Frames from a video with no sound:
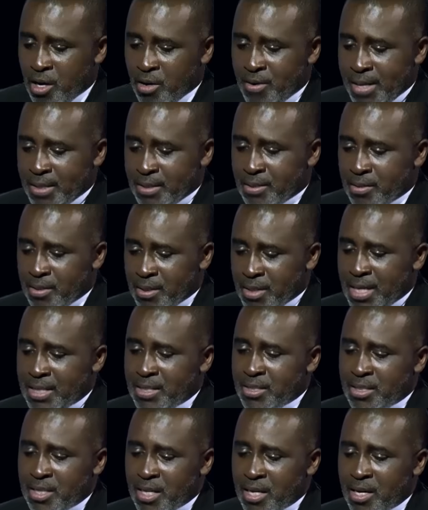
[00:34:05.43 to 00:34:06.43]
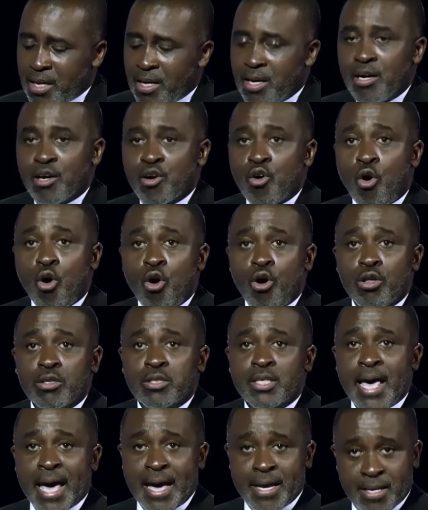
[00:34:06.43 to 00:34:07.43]
All right, let's
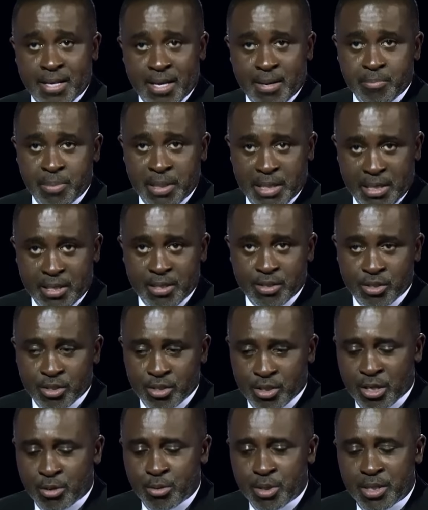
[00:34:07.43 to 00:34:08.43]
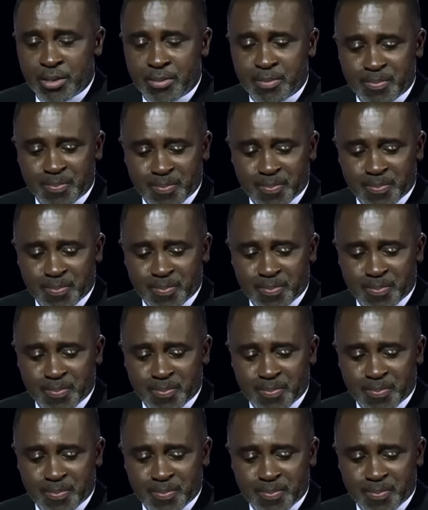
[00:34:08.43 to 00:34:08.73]
call Kehinde, please, shall we?